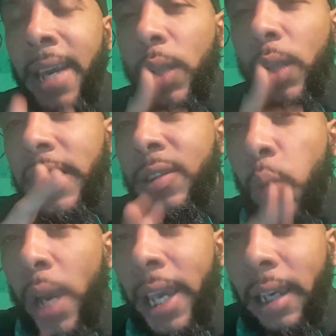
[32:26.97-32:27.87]
which is
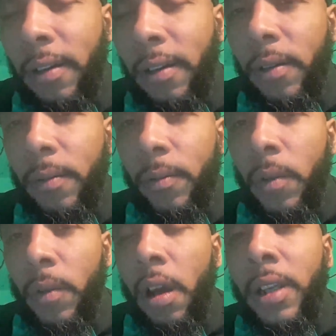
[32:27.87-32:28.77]
we.
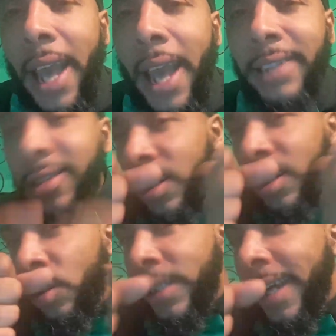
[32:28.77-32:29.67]
Yes,
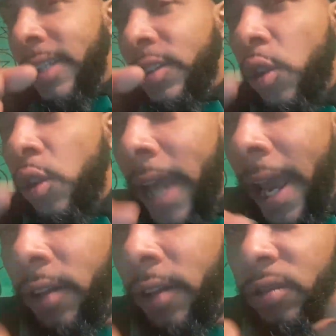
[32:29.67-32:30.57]
you taking the 2
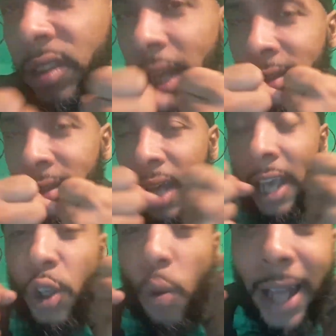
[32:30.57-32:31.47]
candlesticks
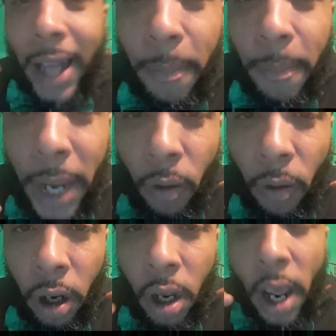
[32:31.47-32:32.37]
and you at the
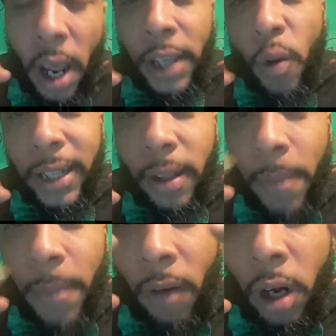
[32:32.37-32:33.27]
mirror, and
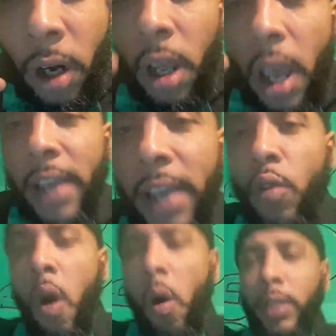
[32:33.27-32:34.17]

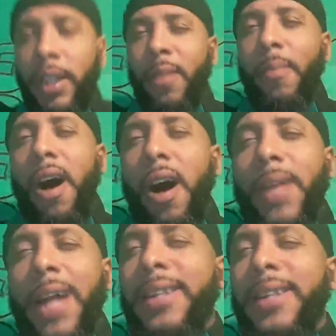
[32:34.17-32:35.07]
you holding them
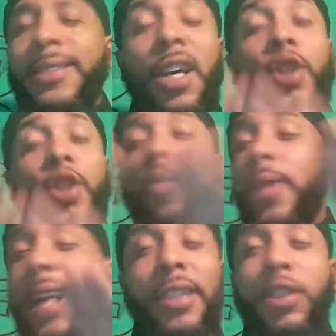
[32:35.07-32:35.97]
up like this. You
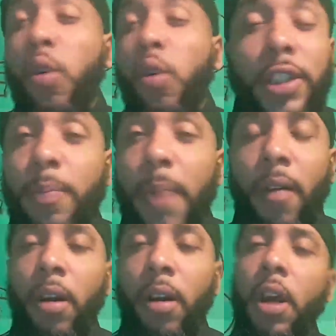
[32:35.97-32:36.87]
not the torch
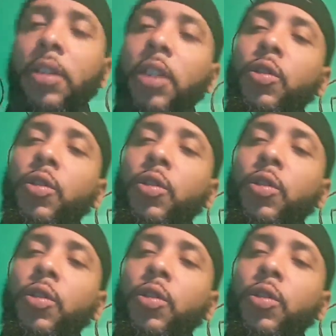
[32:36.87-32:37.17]
bearer. The